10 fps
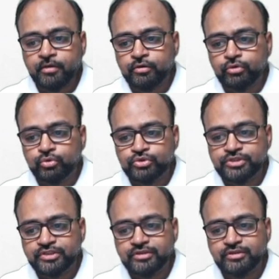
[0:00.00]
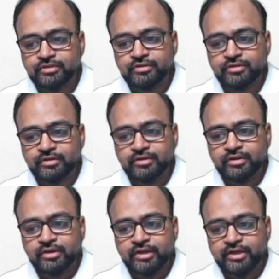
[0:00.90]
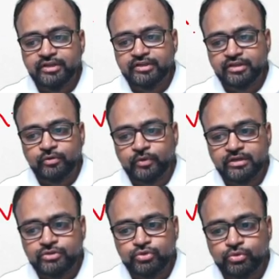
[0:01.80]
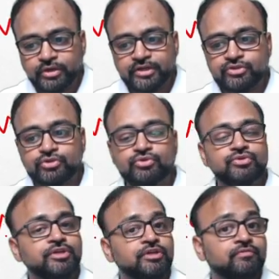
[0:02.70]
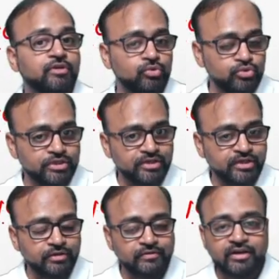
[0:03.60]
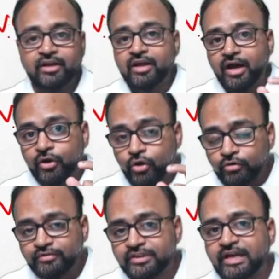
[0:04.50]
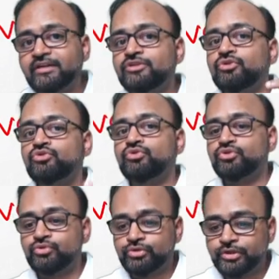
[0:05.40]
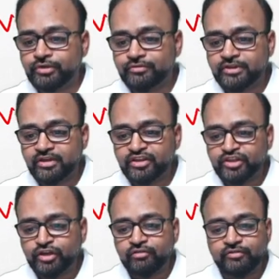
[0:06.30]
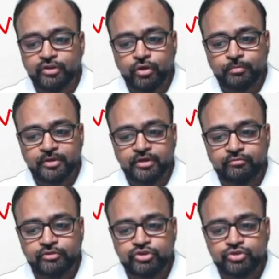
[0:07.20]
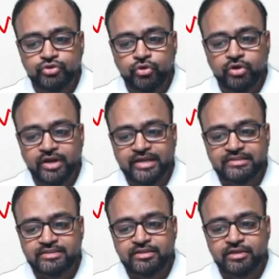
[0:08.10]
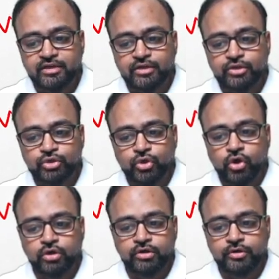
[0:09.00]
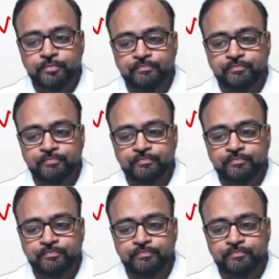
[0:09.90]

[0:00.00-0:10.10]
lucid interval. So it is associated with lucid interval. Along with that, it is also associated with a clinical phenomenon which is called as talk